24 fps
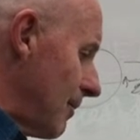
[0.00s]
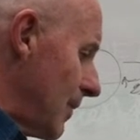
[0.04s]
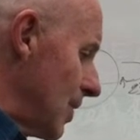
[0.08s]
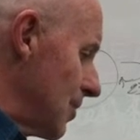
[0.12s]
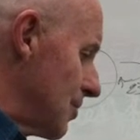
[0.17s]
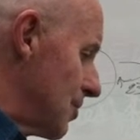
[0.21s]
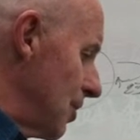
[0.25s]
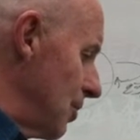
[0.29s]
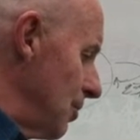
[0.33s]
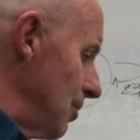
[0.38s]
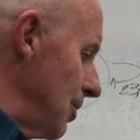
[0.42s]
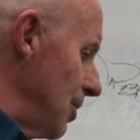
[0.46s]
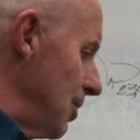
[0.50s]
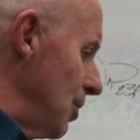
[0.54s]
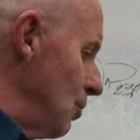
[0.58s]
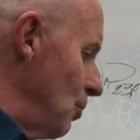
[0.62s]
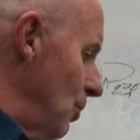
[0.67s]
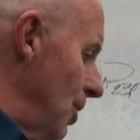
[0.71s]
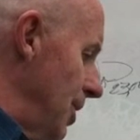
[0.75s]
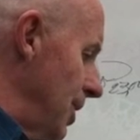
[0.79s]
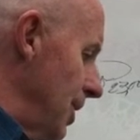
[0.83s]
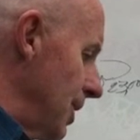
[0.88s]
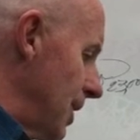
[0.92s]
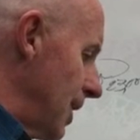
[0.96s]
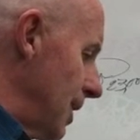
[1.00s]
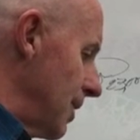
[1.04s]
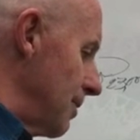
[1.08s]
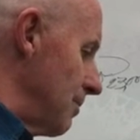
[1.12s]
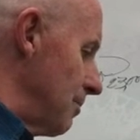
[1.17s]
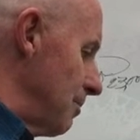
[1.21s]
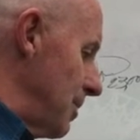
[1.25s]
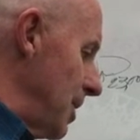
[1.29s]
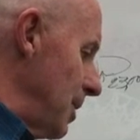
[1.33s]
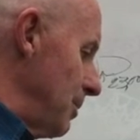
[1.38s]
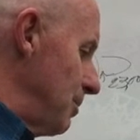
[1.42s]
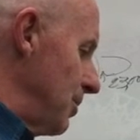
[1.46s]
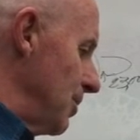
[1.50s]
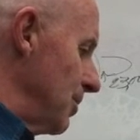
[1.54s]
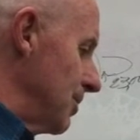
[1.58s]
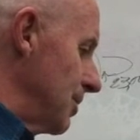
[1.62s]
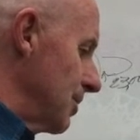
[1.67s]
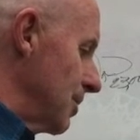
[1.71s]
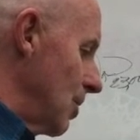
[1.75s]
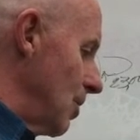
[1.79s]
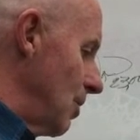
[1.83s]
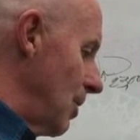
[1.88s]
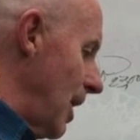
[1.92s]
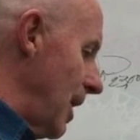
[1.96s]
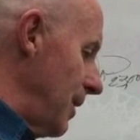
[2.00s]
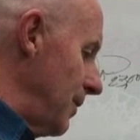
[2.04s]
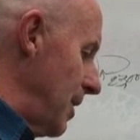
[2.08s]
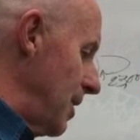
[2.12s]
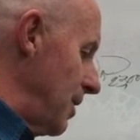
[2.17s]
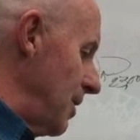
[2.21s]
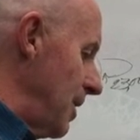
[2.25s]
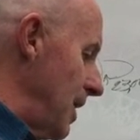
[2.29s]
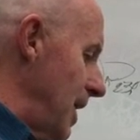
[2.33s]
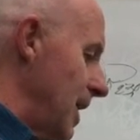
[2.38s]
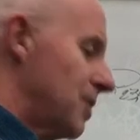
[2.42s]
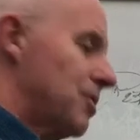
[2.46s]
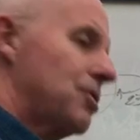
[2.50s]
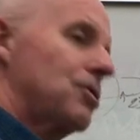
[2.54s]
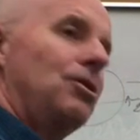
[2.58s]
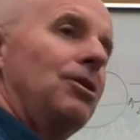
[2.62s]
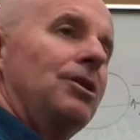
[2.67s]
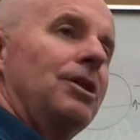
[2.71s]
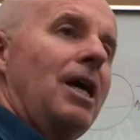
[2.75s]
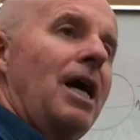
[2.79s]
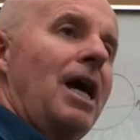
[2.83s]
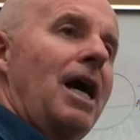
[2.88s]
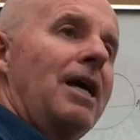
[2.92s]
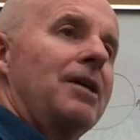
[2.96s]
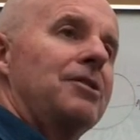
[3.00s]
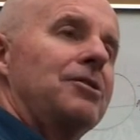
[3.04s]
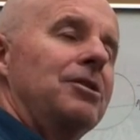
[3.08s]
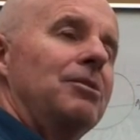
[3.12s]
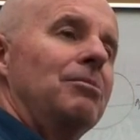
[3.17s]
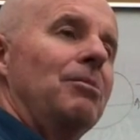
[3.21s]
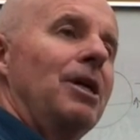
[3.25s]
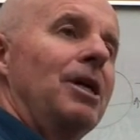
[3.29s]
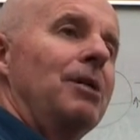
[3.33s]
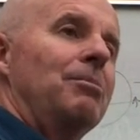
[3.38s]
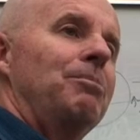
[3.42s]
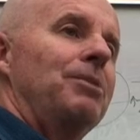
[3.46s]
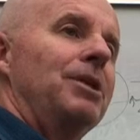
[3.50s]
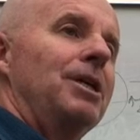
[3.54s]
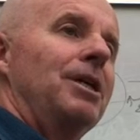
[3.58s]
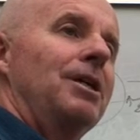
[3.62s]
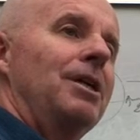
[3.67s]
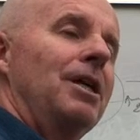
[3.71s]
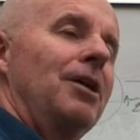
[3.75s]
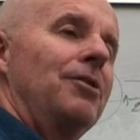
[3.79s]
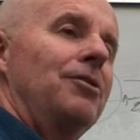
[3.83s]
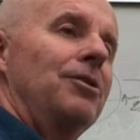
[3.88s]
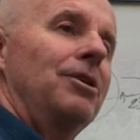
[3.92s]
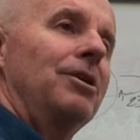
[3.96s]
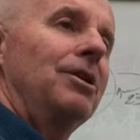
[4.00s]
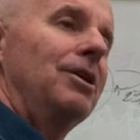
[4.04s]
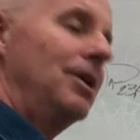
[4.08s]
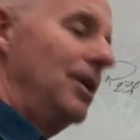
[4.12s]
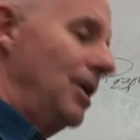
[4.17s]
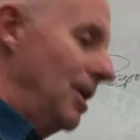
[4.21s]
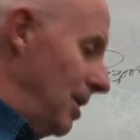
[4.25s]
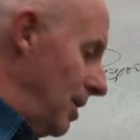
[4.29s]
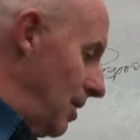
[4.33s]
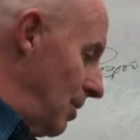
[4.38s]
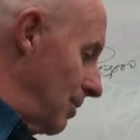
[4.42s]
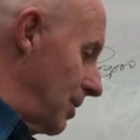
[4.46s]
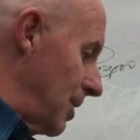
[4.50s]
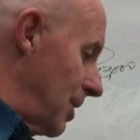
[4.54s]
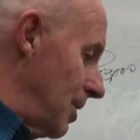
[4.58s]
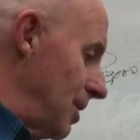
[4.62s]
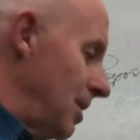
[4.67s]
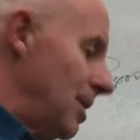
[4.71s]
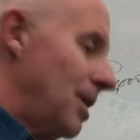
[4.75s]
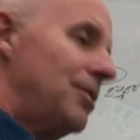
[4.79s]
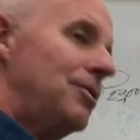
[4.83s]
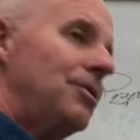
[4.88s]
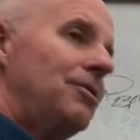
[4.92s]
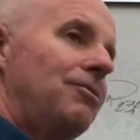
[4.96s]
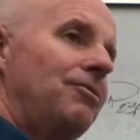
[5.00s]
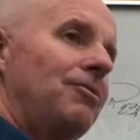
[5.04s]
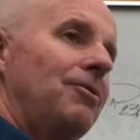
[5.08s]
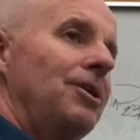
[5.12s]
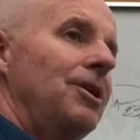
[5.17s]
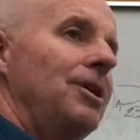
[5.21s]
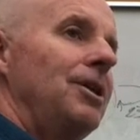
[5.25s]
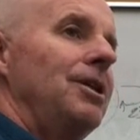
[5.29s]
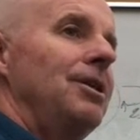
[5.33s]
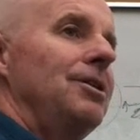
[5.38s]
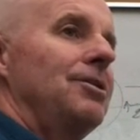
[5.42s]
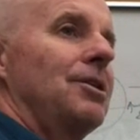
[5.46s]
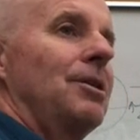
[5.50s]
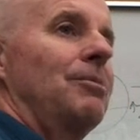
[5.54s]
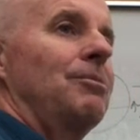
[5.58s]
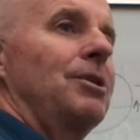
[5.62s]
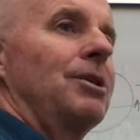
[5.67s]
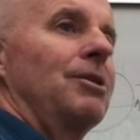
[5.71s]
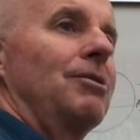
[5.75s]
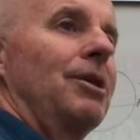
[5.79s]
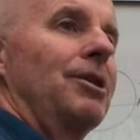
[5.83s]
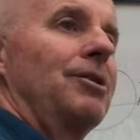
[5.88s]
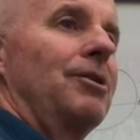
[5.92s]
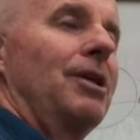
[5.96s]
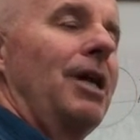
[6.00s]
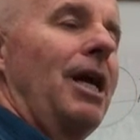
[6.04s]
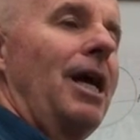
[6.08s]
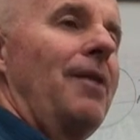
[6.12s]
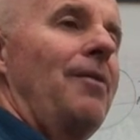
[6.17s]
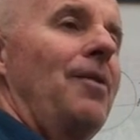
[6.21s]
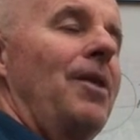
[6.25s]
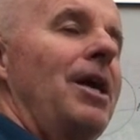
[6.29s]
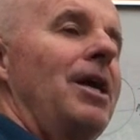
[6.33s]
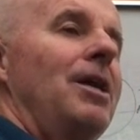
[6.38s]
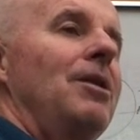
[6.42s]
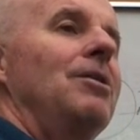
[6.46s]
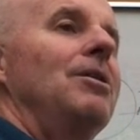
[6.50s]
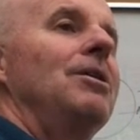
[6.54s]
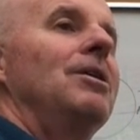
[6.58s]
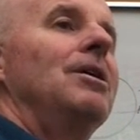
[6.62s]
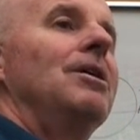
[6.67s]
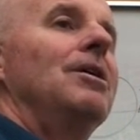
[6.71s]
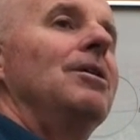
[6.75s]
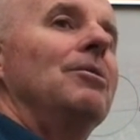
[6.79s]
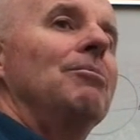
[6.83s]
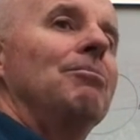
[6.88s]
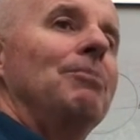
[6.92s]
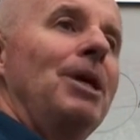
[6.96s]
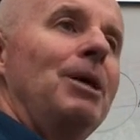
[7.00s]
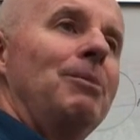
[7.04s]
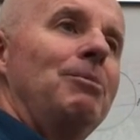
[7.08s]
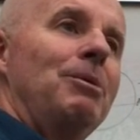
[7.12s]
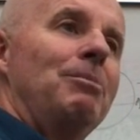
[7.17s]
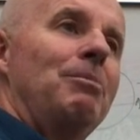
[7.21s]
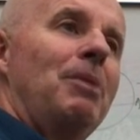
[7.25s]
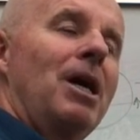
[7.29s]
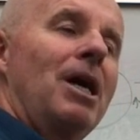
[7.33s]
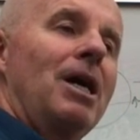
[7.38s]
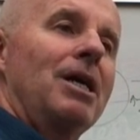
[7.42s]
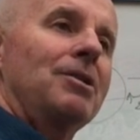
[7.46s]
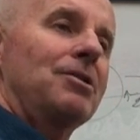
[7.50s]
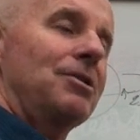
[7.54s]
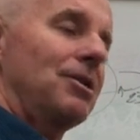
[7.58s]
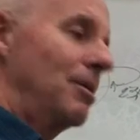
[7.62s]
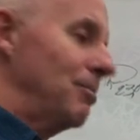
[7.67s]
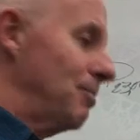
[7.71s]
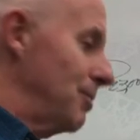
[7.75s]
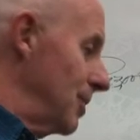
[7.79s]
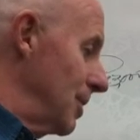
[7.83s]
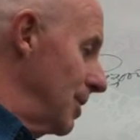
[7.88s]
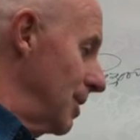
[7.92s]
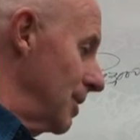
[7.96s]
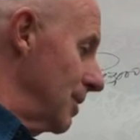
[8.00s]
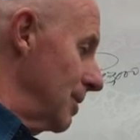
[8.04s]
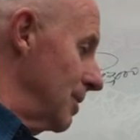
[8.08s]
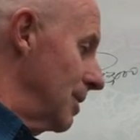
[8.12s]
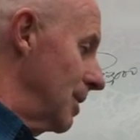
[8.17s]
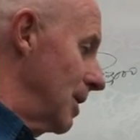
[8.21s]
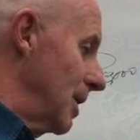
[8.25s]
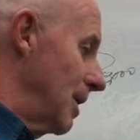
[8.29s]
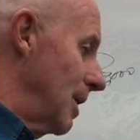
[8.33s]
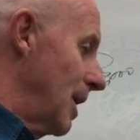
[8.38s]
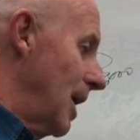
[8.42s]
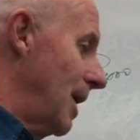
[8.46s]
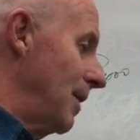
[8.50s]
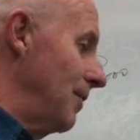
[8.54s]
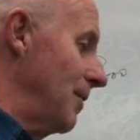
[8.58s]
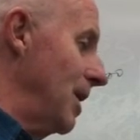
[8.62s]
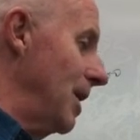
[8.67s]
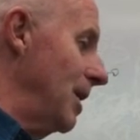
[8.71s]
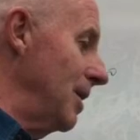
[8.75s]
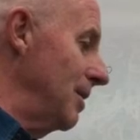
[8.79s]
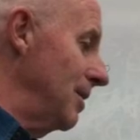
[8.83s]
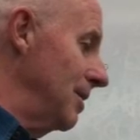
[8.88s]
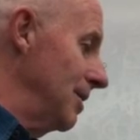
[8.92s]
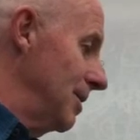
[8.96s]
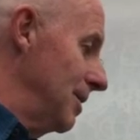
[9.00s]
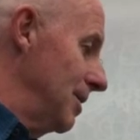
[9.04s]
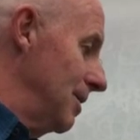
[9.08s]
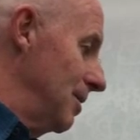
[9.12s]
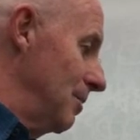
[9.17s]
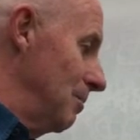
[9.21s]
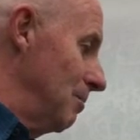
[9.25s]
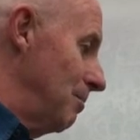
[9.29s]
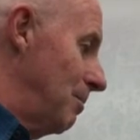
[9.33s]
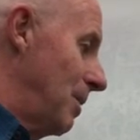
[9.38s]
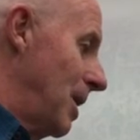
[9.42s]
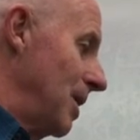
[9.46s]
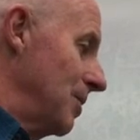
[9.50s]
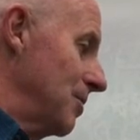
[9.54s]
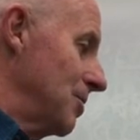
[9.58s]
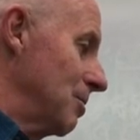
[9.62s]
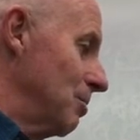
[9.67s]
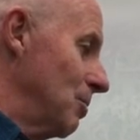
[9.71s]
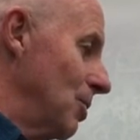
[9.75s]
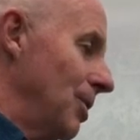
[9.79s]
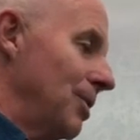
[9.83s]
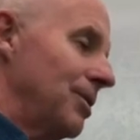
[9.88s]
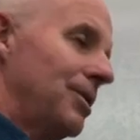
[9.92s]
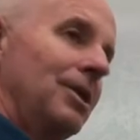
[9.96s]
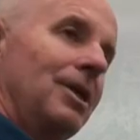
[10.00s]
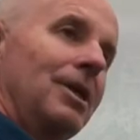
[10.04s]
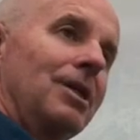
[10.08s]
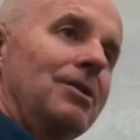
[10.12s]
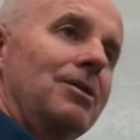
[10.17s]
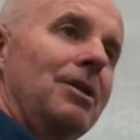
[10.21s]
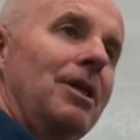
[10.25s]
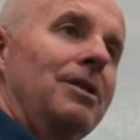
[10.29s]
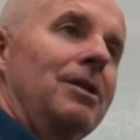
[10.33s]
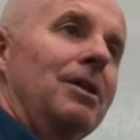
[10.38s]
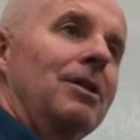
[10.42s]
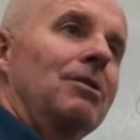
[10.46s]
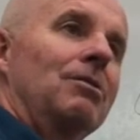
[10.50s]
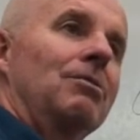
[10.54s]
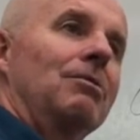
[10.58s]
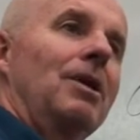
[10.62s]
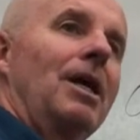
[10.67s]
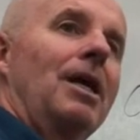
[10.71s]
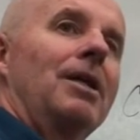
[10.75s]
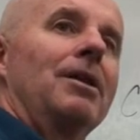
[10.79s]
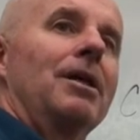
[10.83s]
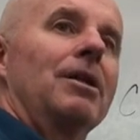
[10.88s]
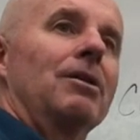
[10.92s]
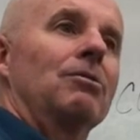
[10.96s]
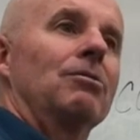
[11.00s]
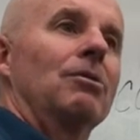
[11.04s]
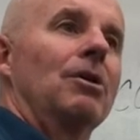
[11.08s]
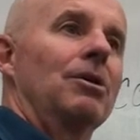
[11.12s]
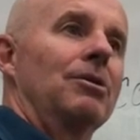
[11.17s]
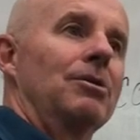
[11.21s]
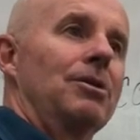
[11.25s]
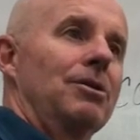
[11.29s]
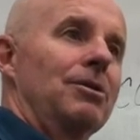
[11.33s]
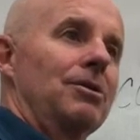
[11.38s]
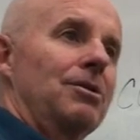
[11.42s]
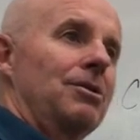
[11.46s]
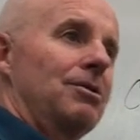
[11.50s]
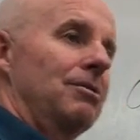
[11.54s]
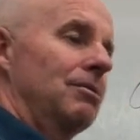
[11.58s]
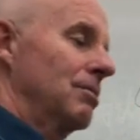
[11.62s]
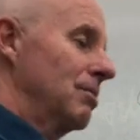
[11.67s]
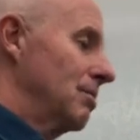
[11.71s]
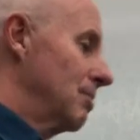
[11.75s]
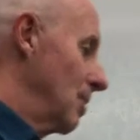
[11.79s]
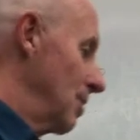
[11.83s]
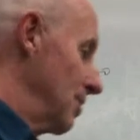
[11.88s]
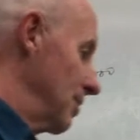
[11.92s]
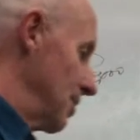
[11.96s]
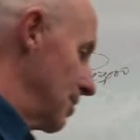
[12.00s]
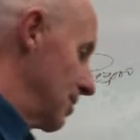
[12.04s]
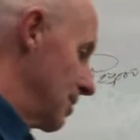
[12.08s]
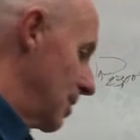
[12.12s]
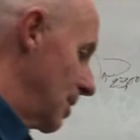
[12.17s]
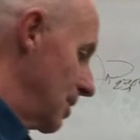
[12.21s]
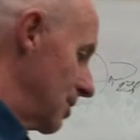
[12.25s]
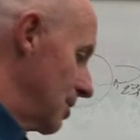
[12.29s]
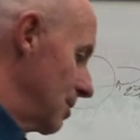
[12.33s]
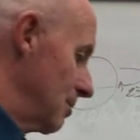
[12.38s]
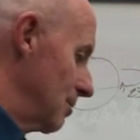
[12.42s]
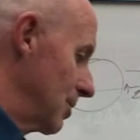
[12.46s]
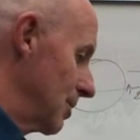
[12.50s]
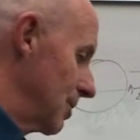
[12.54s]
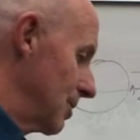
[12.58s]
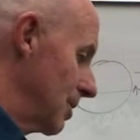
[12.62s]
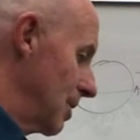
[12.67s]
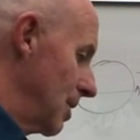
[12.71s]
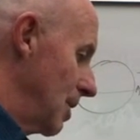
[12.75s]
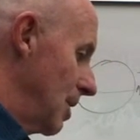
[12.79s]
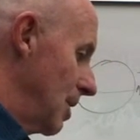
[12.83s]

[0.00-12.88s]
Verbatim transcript: So you want to get people to go, and then the next call to action might be another, you know, get another free something or other, and then maybe buy something, and then buy some more things, and then grow those customers.